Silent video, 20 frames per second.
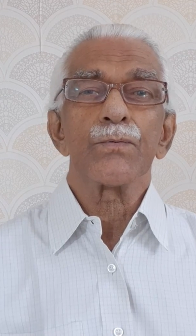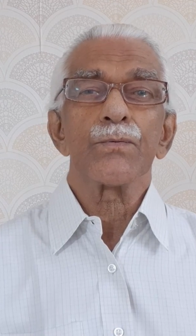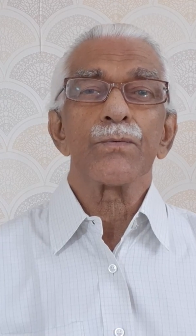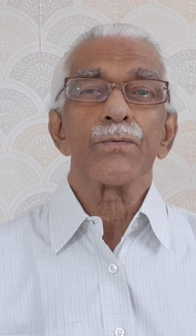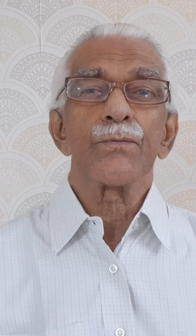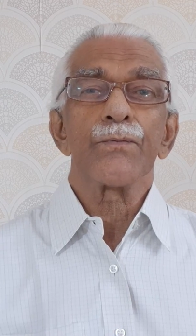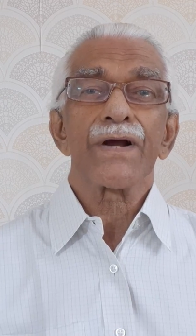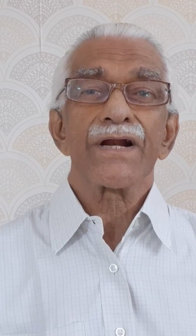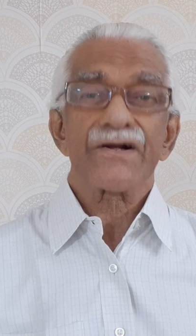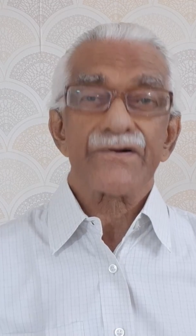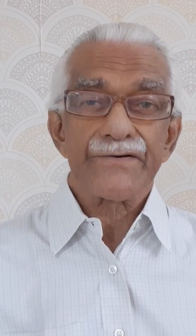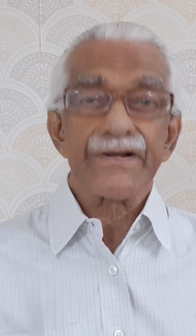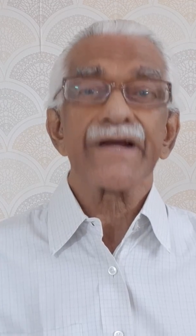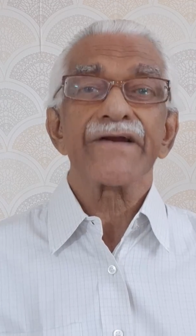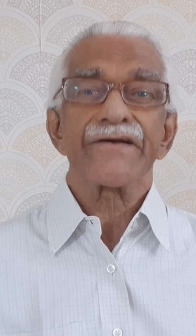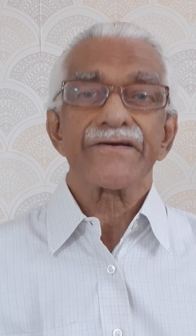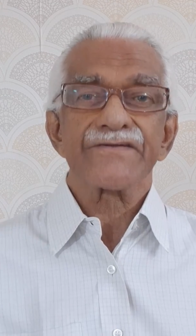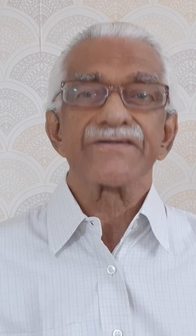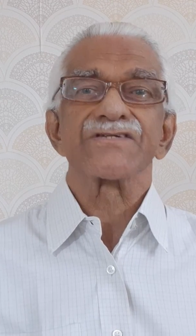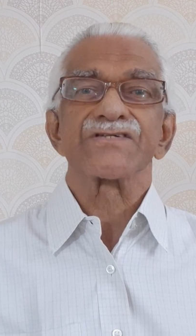while
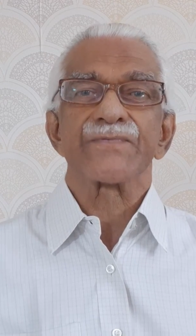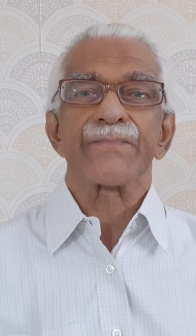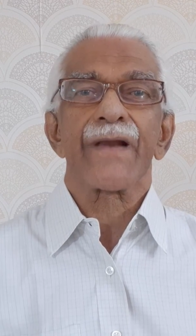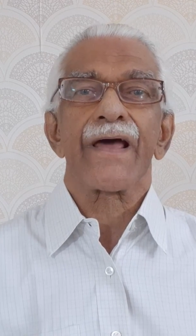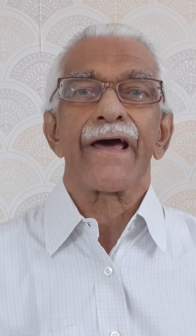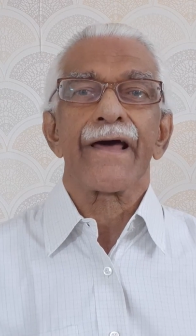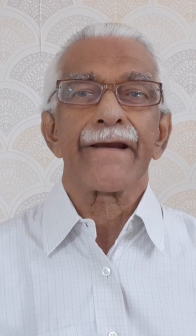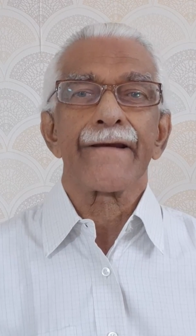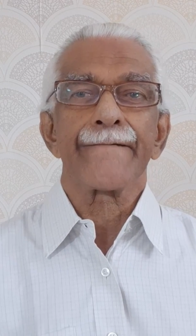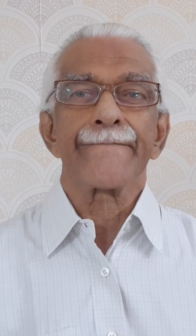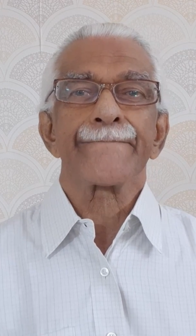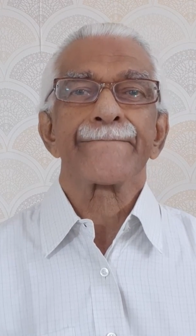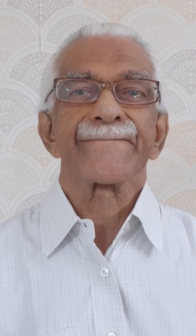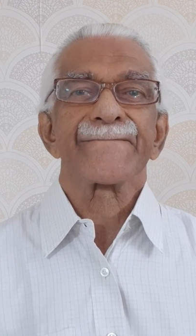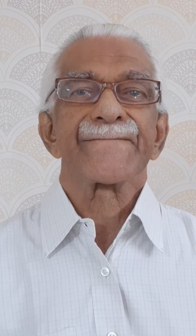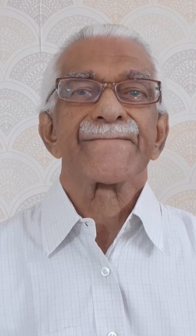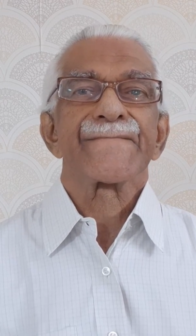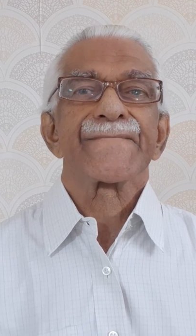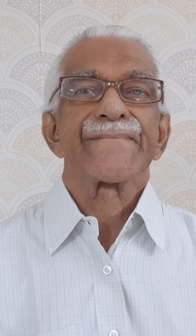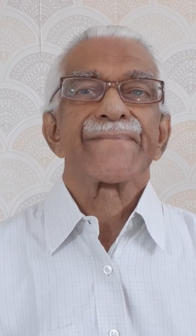creating this plan,
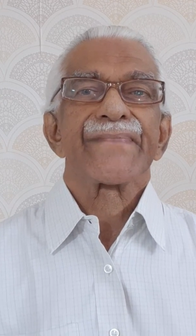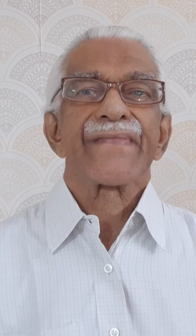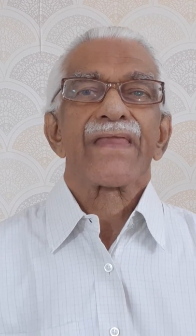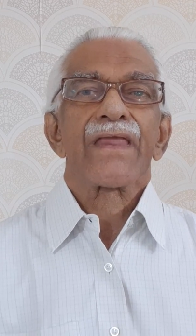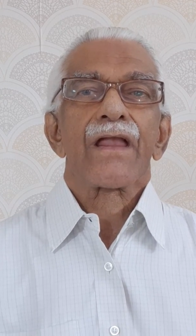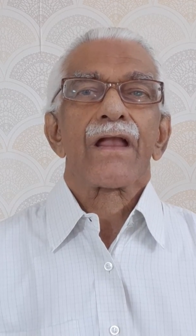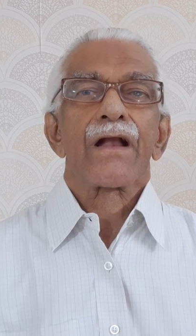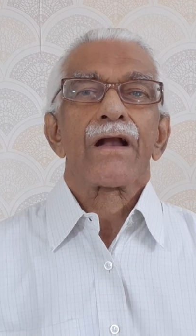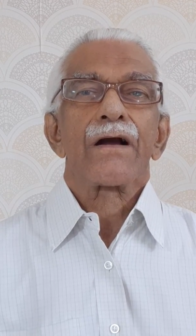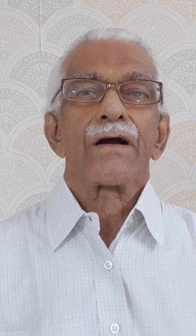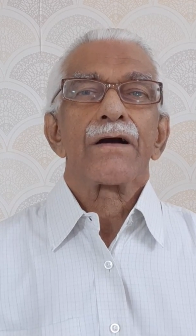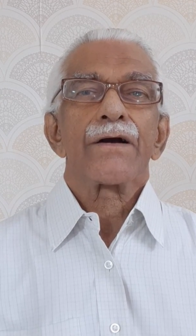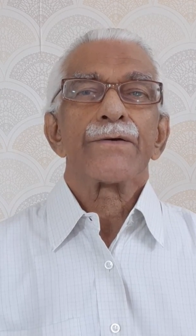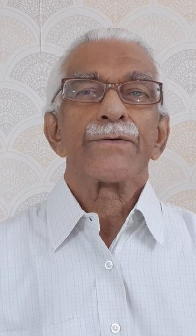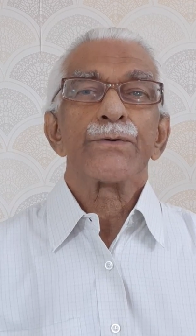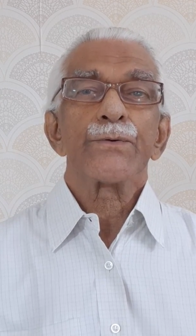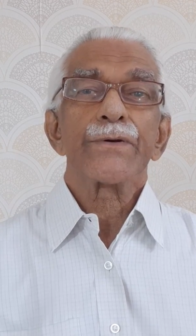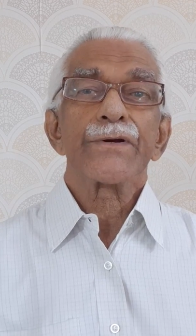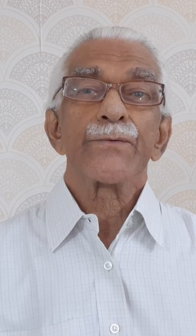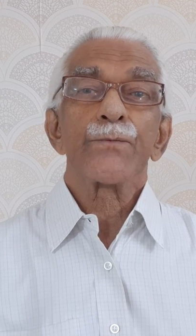
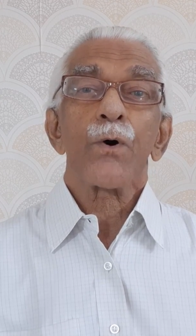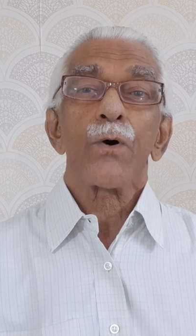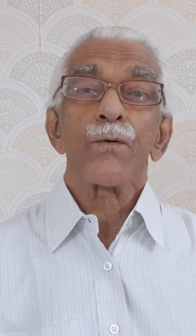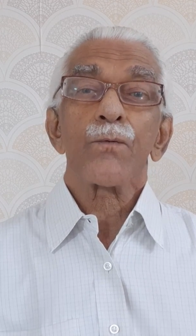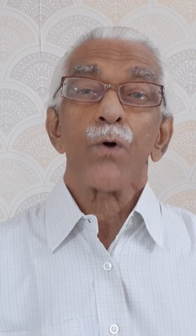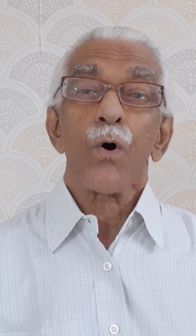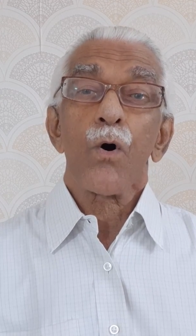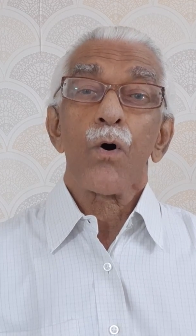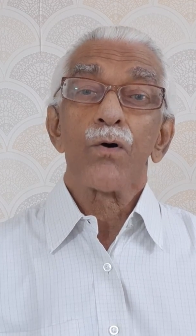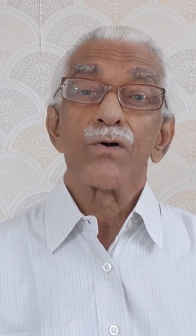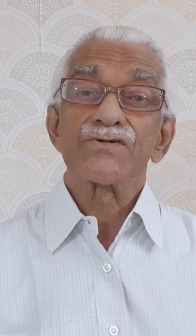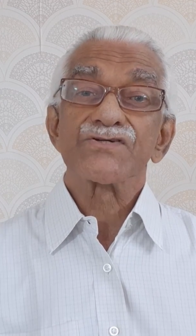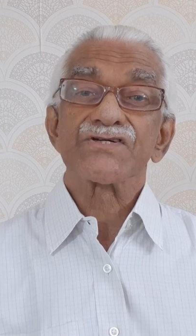you involve all